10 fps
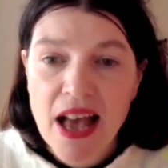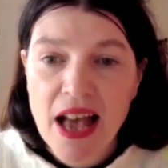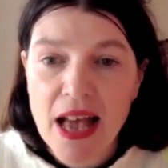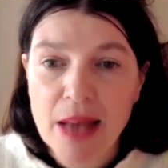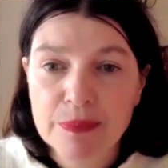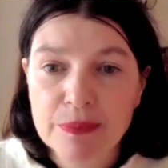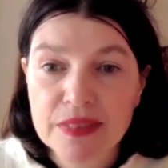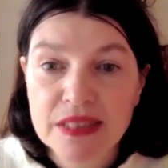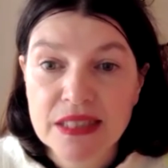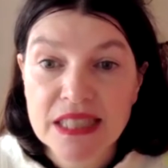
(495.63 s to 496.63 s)
Um,
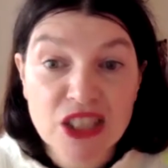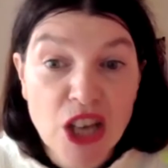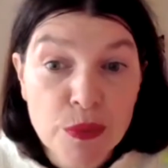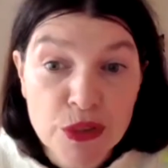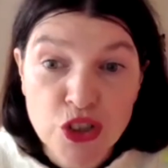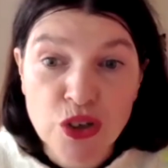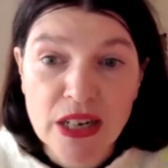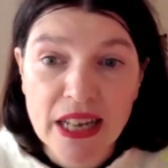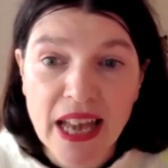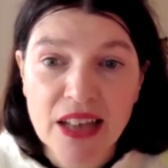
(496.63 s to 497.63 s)
ditto with
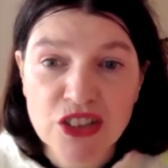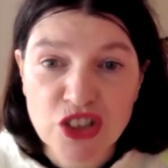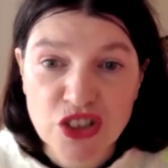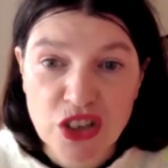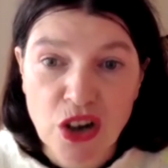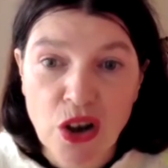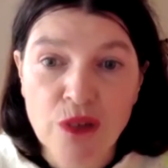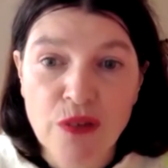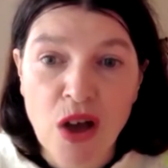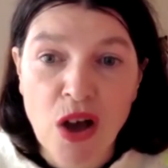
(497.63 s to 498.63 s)
Julia, she's done a lot
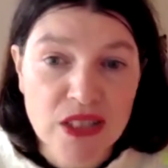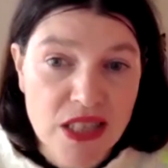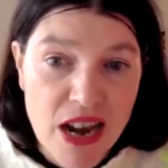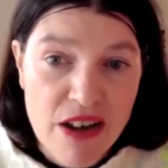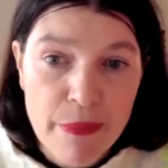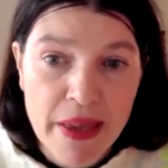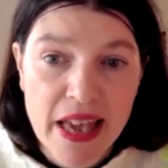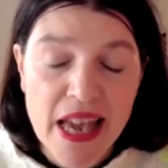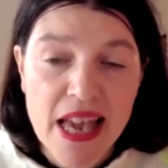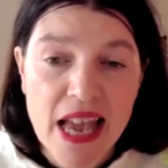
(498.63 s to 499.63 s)
of arts
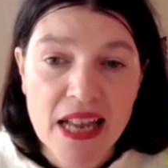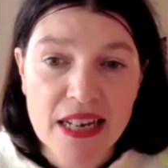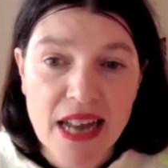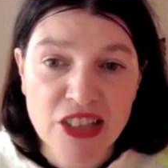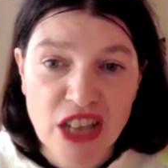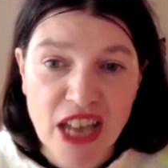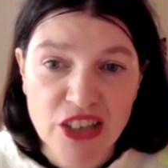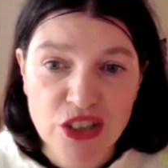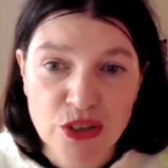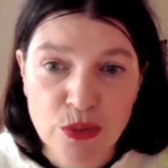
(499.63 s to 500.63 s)
therapy and
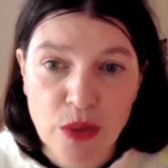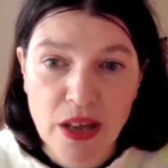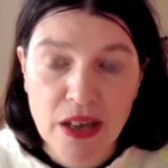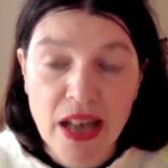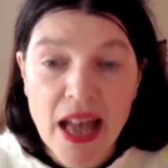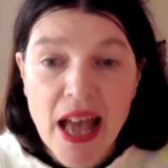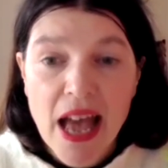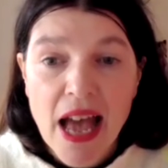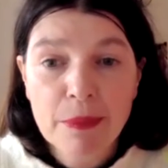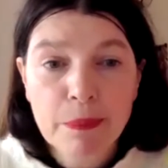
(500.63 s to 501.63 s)
educational work.
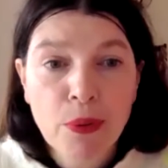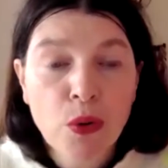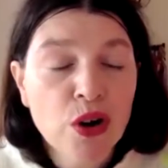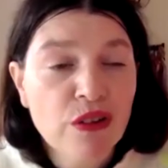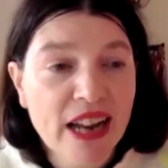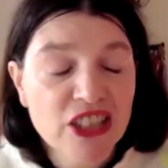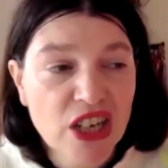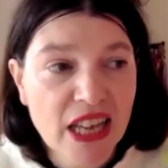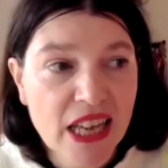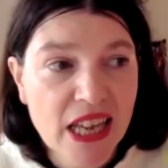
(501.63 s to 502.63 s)
And Paula
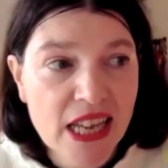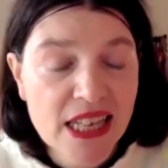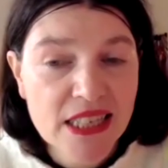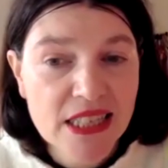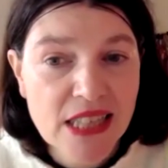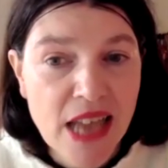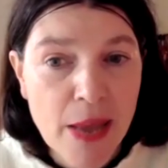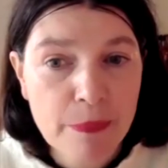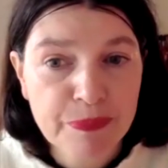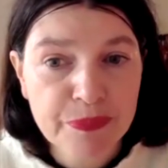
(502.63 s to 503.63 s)
actually is
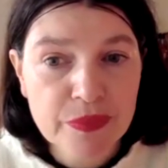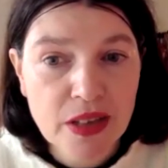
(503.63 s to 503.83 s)
um,